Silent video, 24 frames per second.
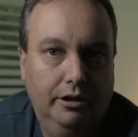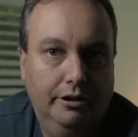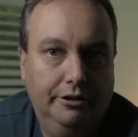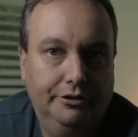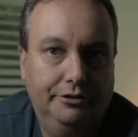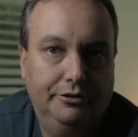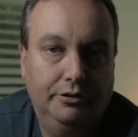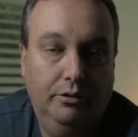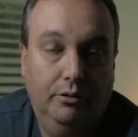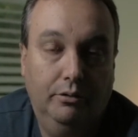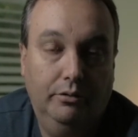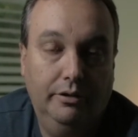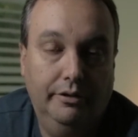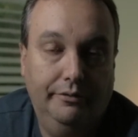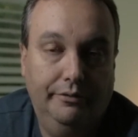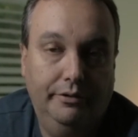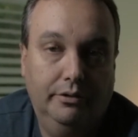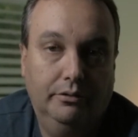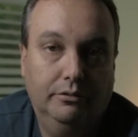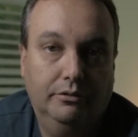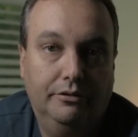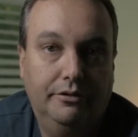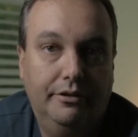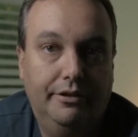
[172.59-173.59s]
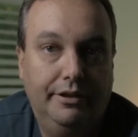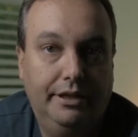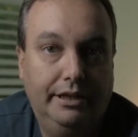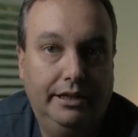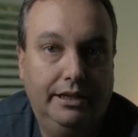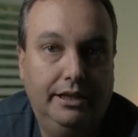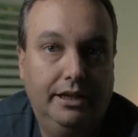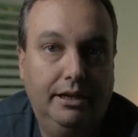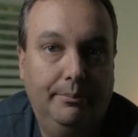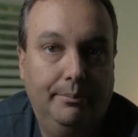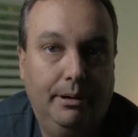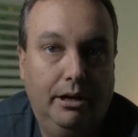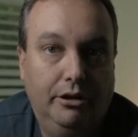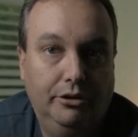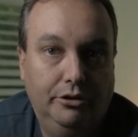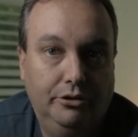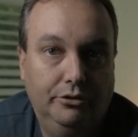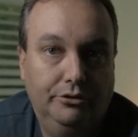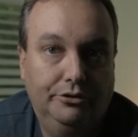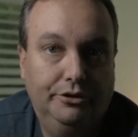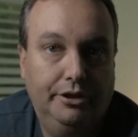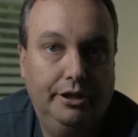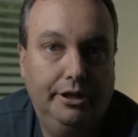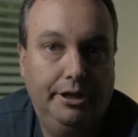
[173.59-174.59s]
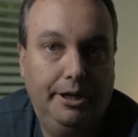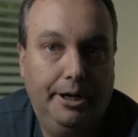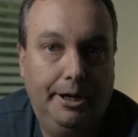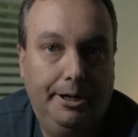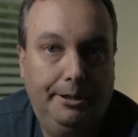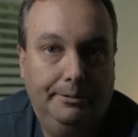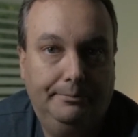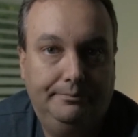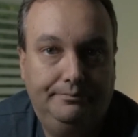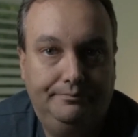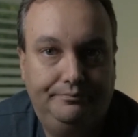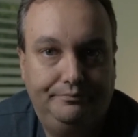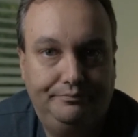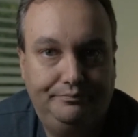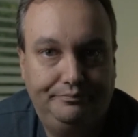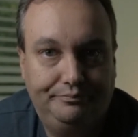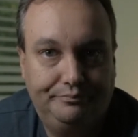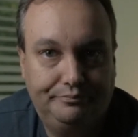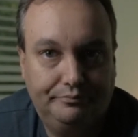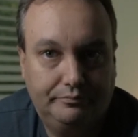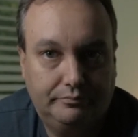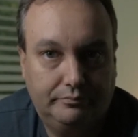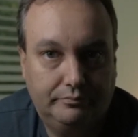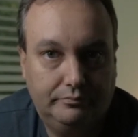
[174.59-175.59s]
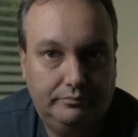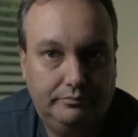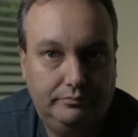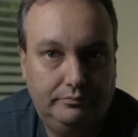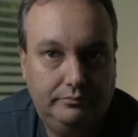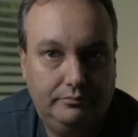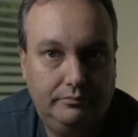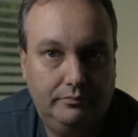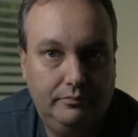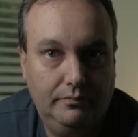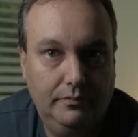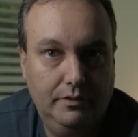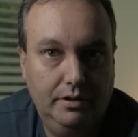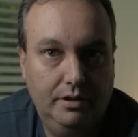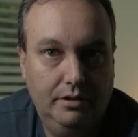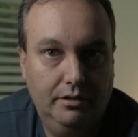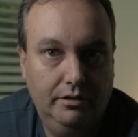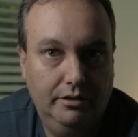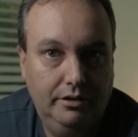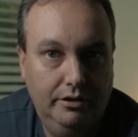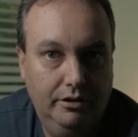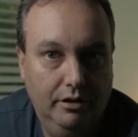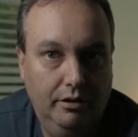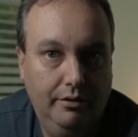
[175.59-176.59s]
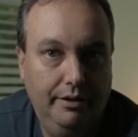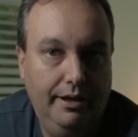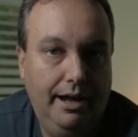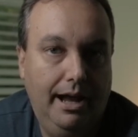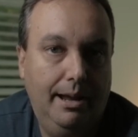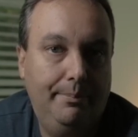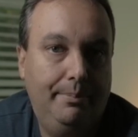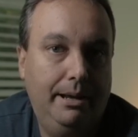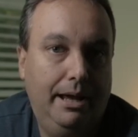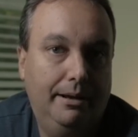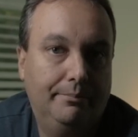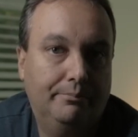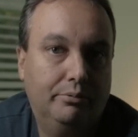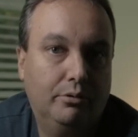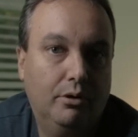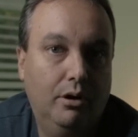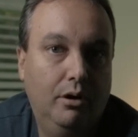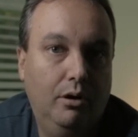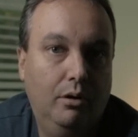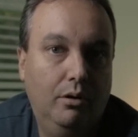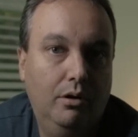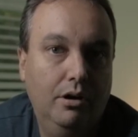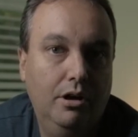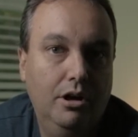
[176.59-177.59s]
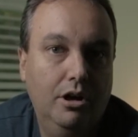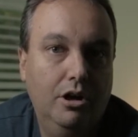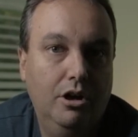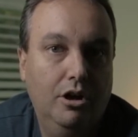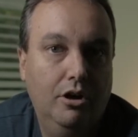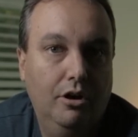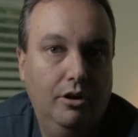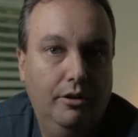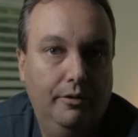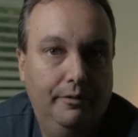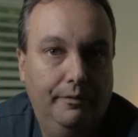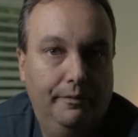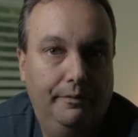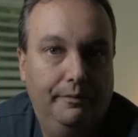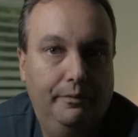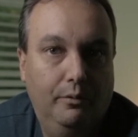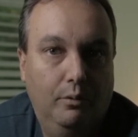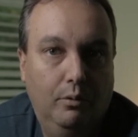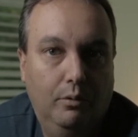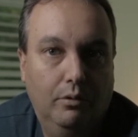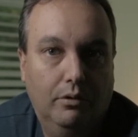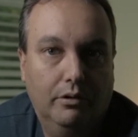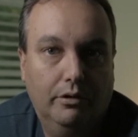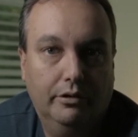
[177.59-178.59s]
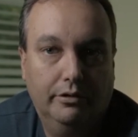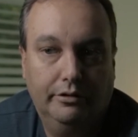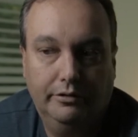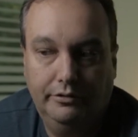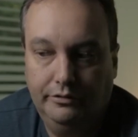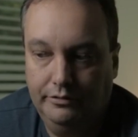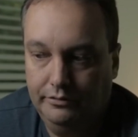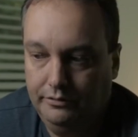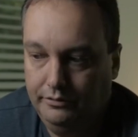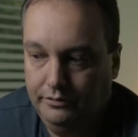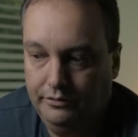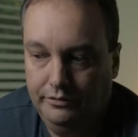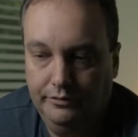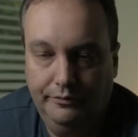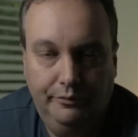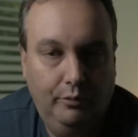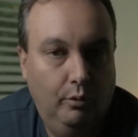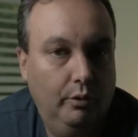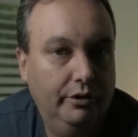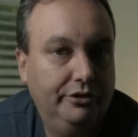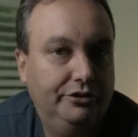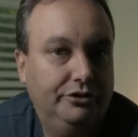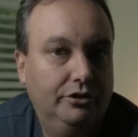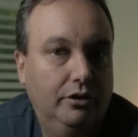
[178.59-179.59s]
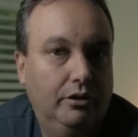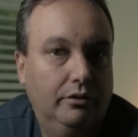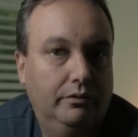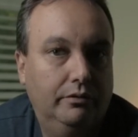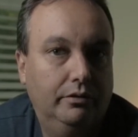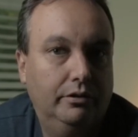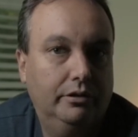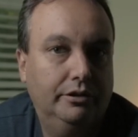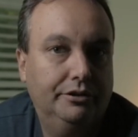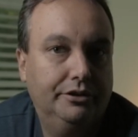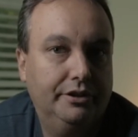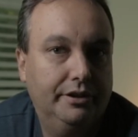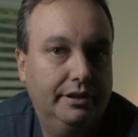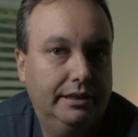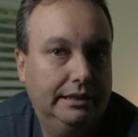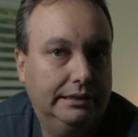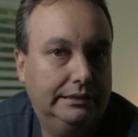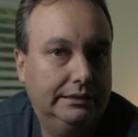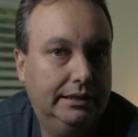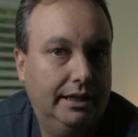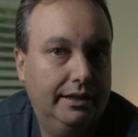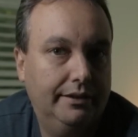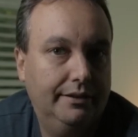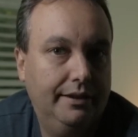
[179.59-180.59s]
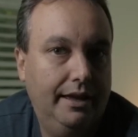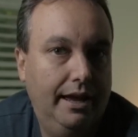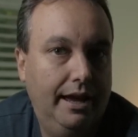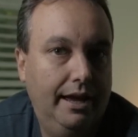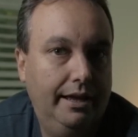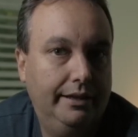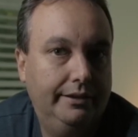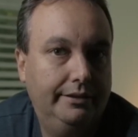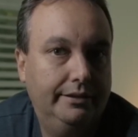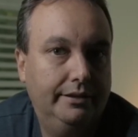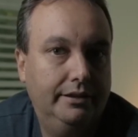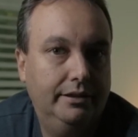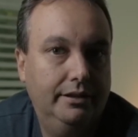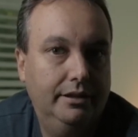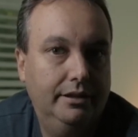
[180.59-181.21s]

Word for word: So if you're thinking about using the iPad Pro for voiceovers and things like that,